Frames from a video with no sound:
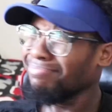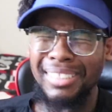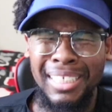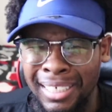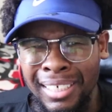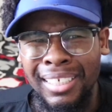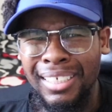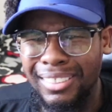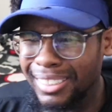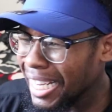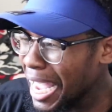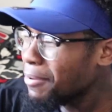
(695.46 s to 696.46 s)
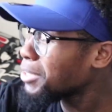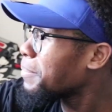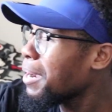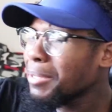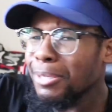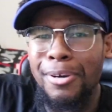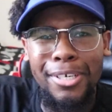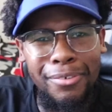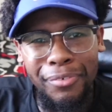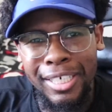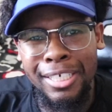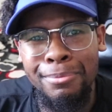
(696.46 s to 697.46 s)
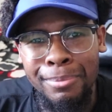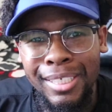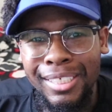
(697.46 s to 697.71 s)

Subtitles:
The dad was probably working for him.